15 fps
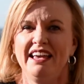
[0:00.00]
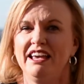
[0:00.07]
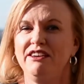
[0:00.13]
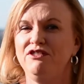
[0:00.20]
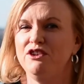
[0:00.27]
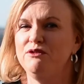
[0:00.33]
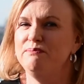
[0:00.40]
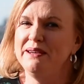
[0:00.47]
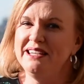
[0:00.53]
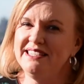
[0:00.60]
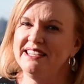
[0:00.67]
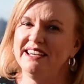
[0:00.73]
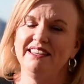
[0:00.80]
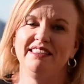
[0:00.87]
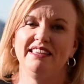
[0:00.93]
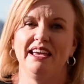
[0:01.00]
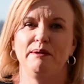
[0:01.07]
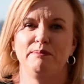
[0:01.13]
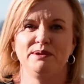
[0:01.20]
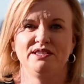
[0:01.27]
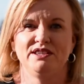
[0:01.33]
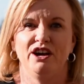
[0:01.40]
If you've missed any of the
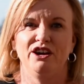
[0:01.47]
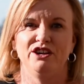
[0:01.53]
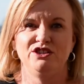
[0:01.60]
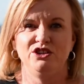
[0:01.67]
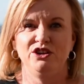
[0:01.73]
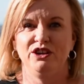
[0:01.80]
episodes,